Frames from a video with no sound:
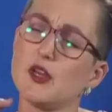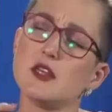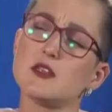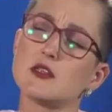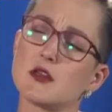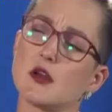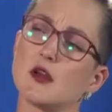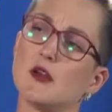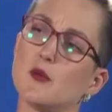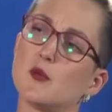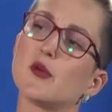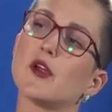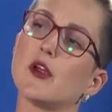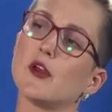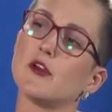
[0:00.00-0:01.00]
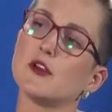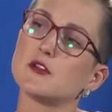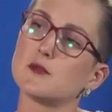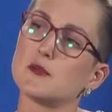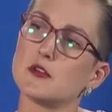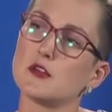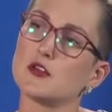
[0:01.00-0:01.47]
stuck in a precarious
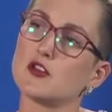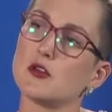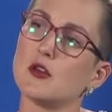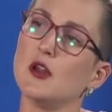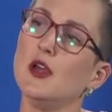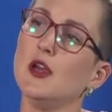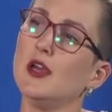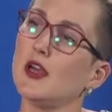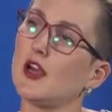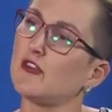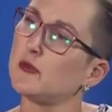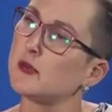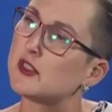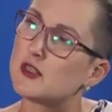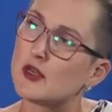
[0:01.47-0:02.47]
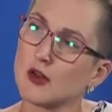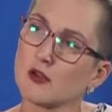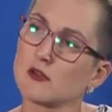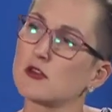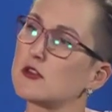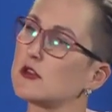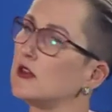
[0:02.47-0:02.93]
position. Government
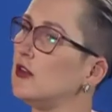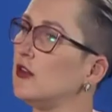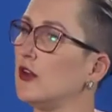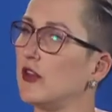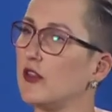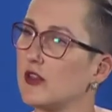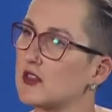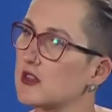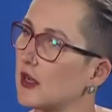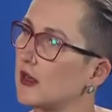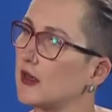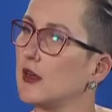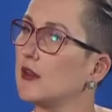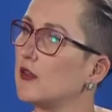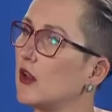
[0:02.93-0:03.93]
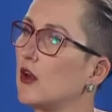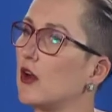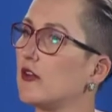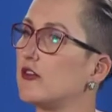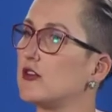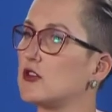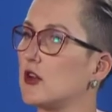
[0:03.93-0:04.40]
announced, they're tightening their
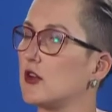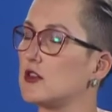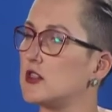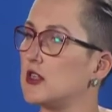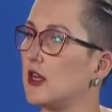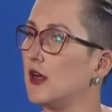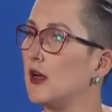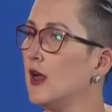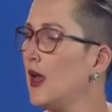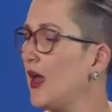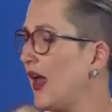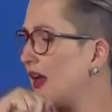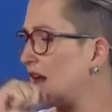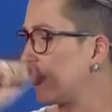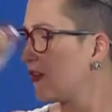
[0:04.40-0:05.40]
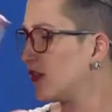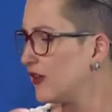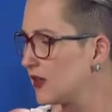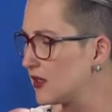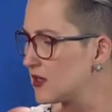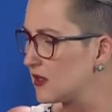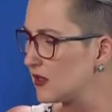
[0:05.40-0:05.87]
coffers last year. And I
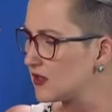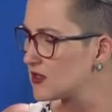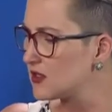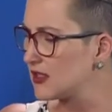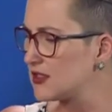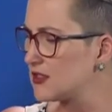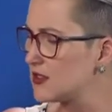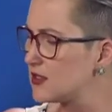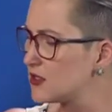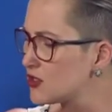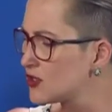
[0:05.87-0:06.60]
think a statistician